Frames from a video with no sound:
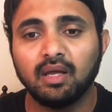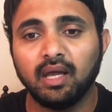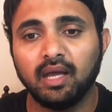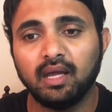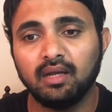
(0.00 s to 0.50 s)

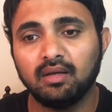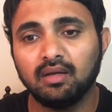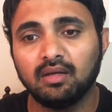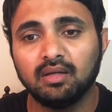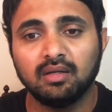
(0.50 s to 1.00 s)

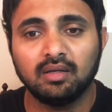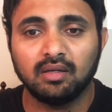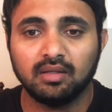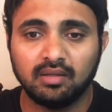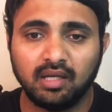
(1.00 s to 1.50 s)
And
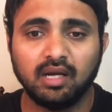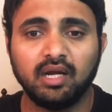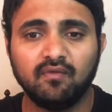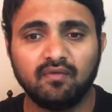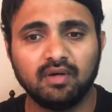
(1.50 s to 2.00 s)
there are
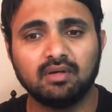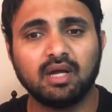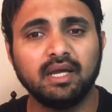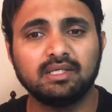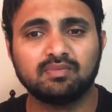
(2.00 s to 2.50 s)
different
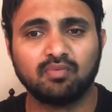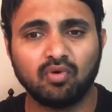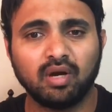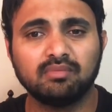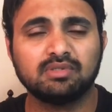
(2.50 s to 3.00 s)
kinds
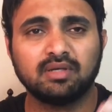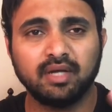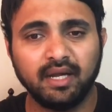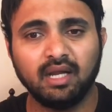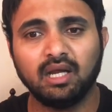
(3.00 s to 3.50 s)
programs.
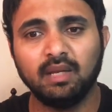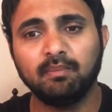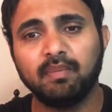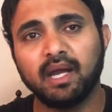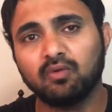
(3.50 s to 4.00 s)
Critical
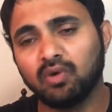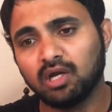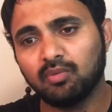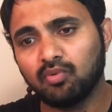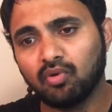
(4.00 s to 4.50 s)
impact
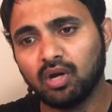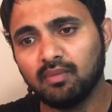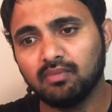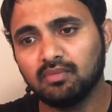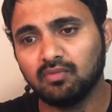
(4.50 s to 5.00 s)
worker
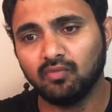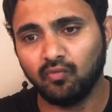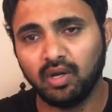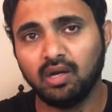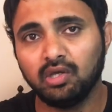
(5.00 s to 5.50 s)
program,
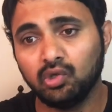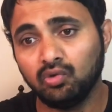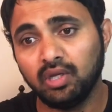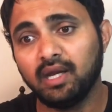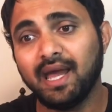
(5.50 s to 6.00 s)
where you
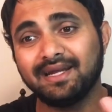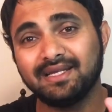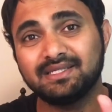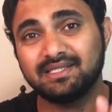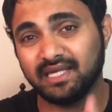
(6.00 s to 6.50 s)
need at
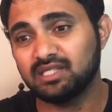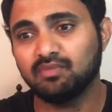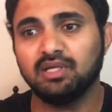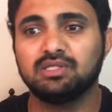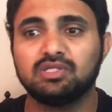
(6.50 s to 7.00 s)
least 6
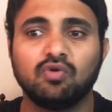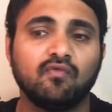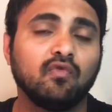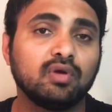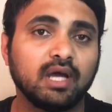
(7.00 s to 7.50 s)
months of
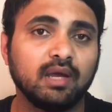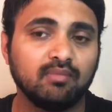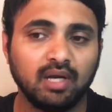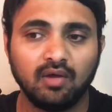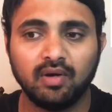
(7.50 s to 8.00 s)
full-time
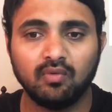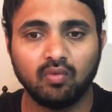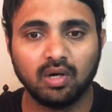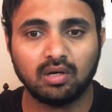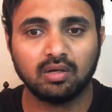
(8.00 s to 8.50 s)
relevant
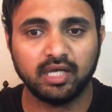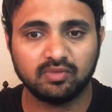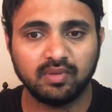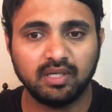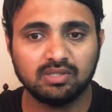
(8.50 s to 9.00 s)
work
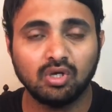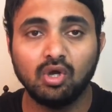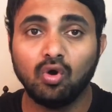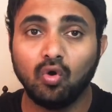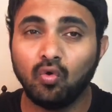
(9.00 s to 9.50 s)
experience
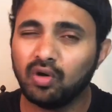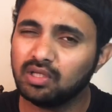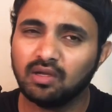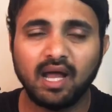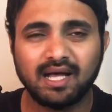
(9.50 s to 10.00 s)
over
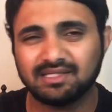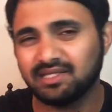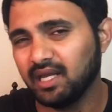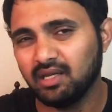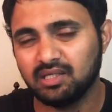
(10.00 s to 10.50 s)
the last
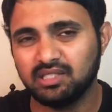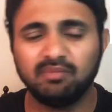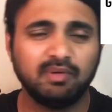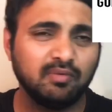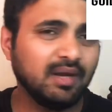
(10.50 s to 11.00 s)
10 years.
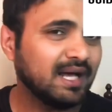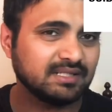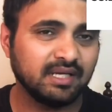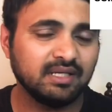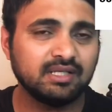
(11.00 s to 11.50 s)
In between
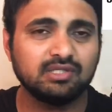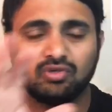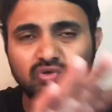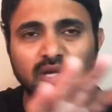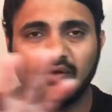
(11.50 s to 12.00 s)
last 10 years, you
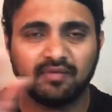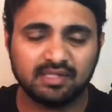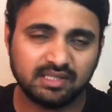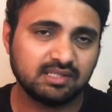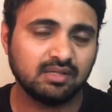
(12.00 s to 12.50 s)
should have
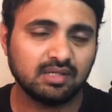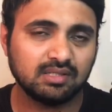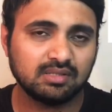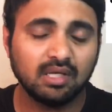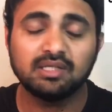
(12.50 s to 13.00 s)

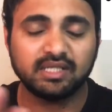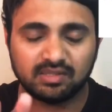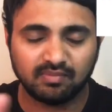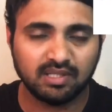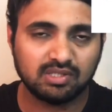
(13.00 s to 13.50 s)

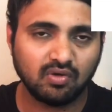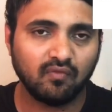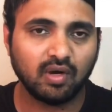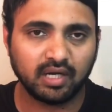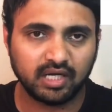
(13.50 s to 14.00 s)
6 months
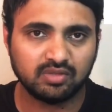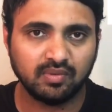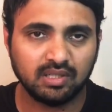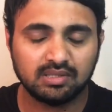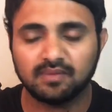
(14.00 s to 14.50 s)
of work
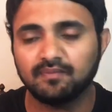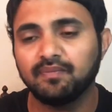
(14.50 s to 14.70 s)
experience.